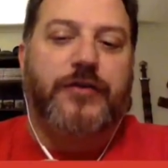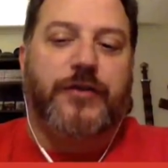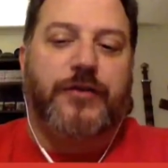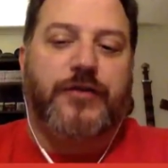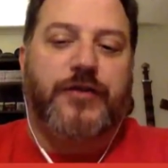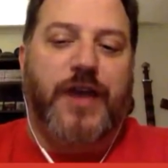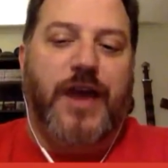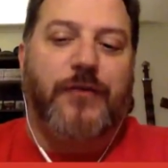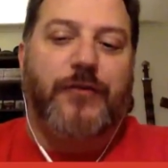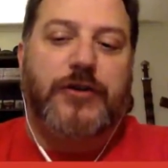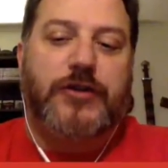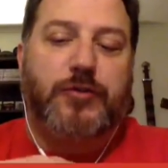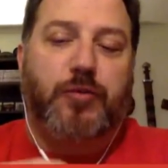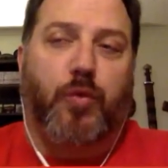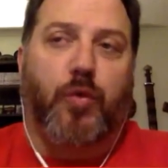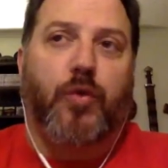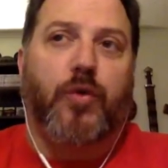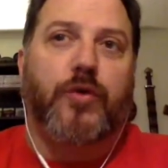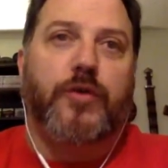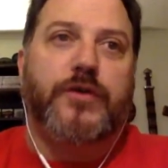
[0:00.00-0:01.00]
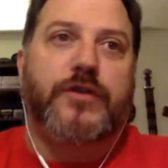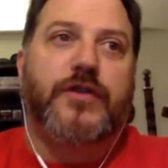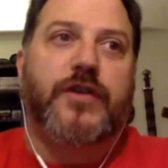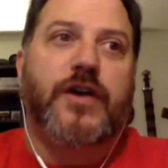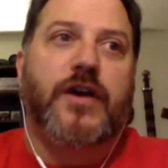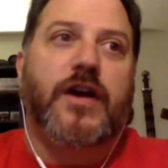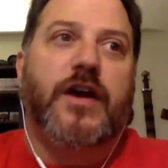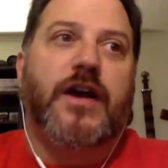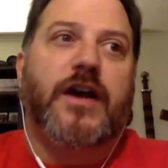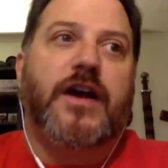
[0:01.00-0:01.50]
of Savage Worlds,
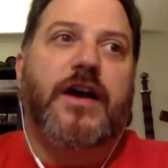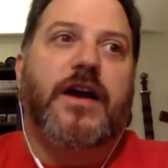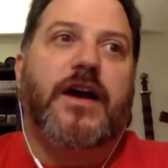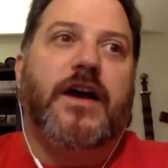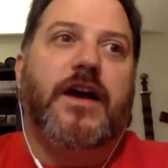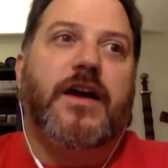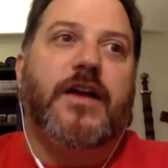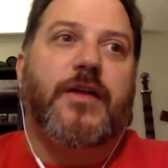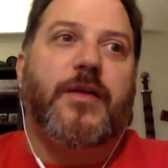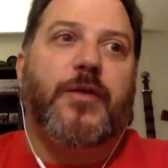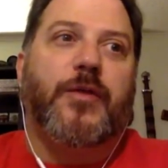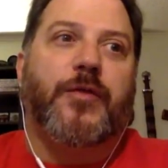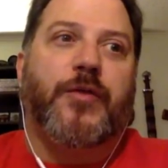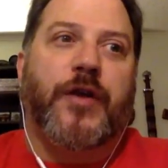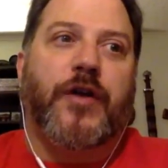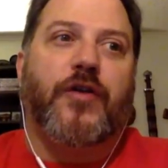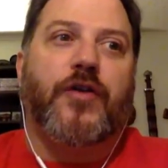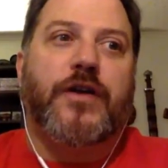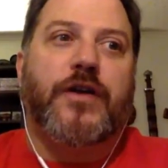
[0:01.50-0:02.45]
their